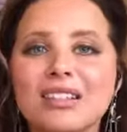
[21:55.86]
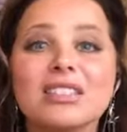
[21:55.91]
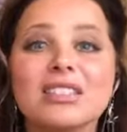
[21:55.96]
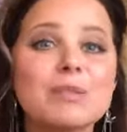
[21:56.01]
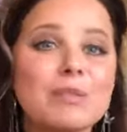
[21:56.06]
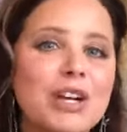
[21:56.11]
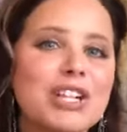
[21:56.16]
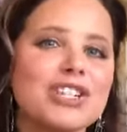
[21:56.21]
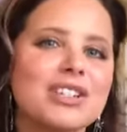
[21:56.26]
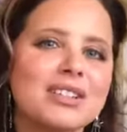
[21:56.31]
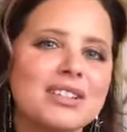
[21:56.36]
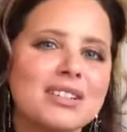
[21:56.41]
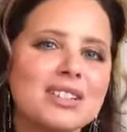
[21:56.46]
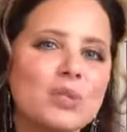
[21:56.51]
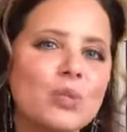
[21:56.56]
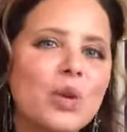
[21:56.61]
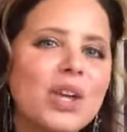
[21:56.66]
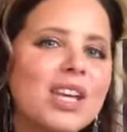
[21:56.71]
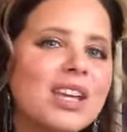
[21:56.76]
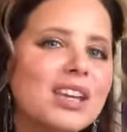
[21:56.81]
Still,
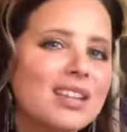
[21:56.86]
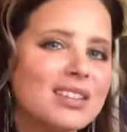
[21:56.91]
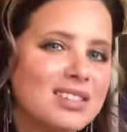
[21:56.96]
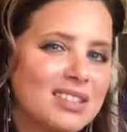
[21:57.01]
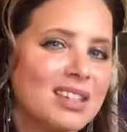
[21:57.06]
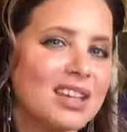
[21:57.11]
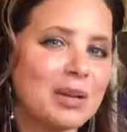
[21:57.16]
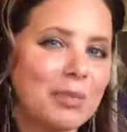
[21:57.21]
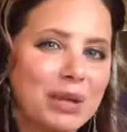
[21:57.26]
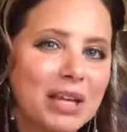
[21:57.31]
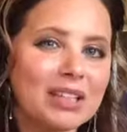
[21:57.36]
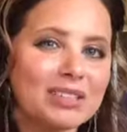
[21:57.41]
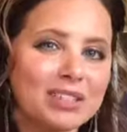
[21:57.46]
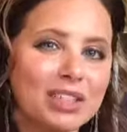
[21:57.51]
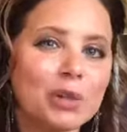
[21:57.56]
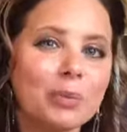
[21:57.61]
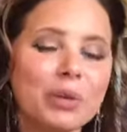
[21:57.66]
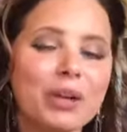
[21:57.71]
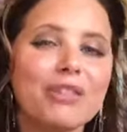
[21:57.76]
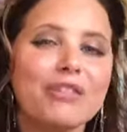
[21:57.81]
especially this week, it's
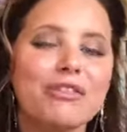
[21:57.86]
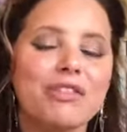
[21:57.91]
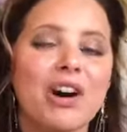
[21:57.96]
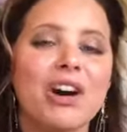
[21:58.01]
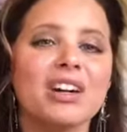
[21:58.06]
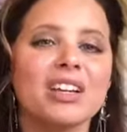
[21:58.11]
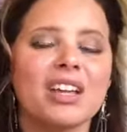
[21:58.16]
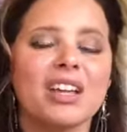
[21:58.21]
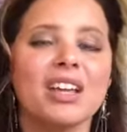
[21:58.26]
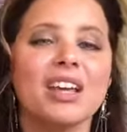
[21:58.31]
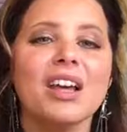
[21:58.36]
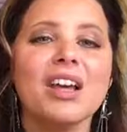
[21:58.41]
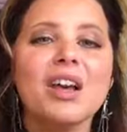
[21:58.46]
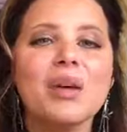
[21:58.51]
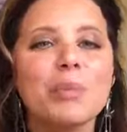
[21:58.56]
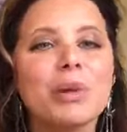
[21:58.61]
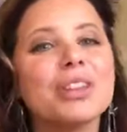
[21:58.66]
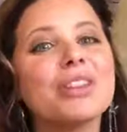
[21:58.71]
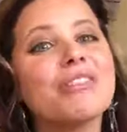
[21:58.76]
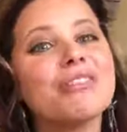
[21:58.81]
going to be a little bit
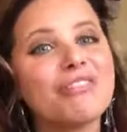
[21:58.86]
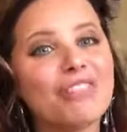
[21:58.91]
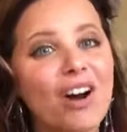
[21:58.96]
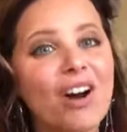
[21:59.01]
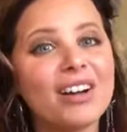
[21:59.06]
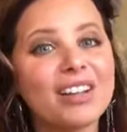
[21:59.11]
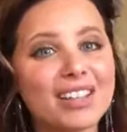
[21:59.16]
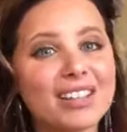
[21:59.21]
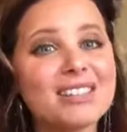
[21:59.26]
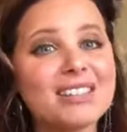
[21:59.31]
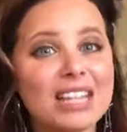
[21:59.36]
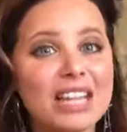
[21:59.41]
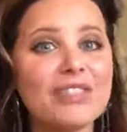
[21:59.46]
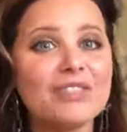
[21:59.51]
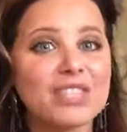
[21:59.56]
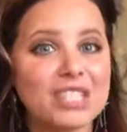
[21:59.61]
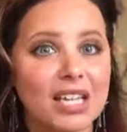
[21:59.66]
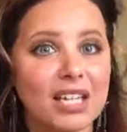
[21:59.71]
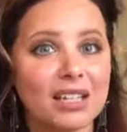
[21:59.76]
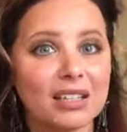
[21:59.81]
foggy, but the fog
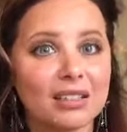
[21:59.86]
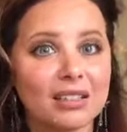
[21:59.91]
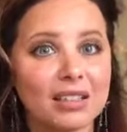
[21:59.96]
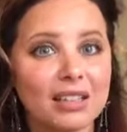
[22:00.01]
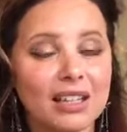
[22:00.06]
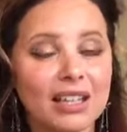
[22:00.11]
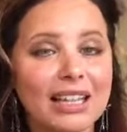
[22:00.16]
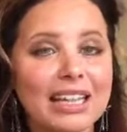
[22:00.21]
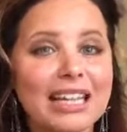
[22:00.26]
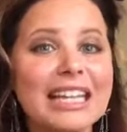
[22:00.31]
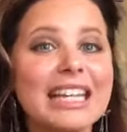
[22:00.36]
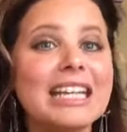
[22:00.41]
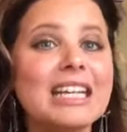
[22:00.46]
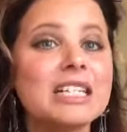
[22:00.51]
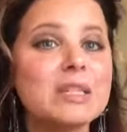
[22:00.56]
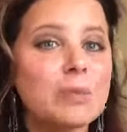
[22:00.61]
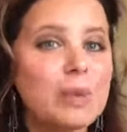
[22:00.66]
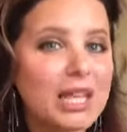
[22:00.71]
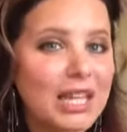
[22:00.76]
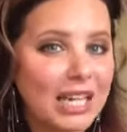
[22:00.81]
is lifting.
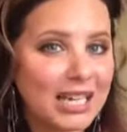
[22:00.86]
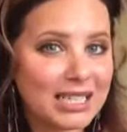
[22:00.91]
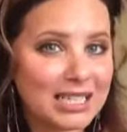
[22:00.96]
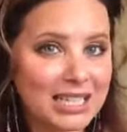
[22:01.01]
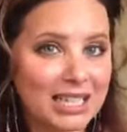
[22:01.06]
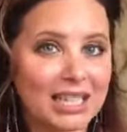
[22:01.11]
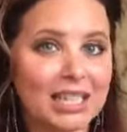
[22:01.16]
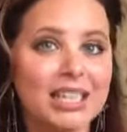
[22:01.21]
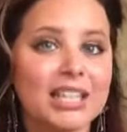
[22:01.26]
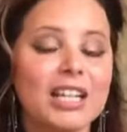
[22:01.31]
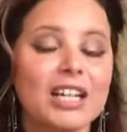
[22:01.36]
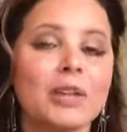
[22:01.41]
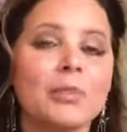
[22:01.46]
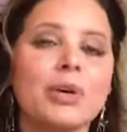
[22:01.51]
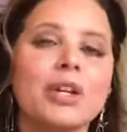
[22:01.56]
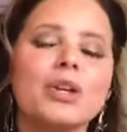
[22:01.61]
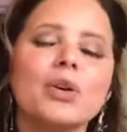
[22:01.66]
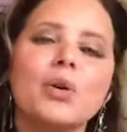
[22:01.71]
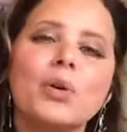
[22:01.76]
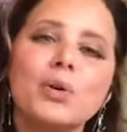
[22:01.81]
It is beginning to
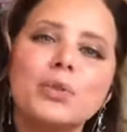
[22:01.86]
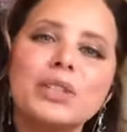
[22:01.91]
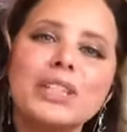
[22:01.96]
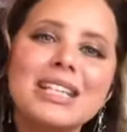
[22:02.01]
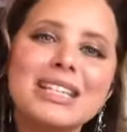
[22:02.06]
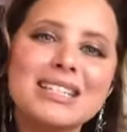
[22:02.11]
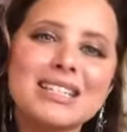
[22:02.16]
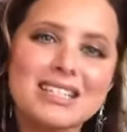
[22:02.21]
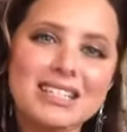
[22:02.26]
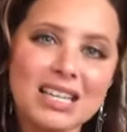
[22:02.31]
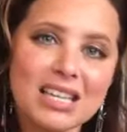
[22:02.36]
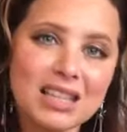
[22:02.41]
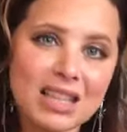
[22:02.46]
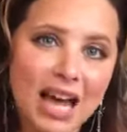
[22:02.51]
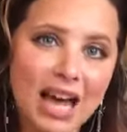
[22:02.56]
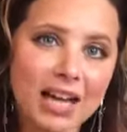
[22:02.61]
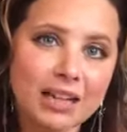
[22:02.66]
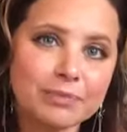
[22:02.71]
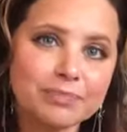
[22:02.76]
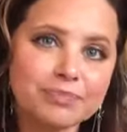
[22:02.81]
clear, but you'll only
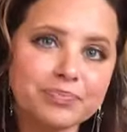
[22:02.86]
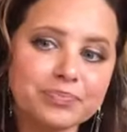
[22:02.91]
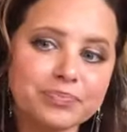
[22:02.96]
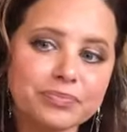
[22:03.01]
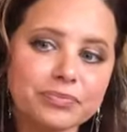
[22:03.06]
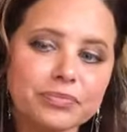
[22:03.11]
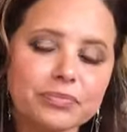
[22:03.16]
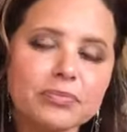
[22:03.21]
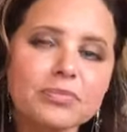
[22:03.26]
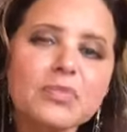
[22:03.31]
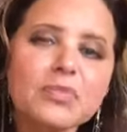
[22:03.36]
see that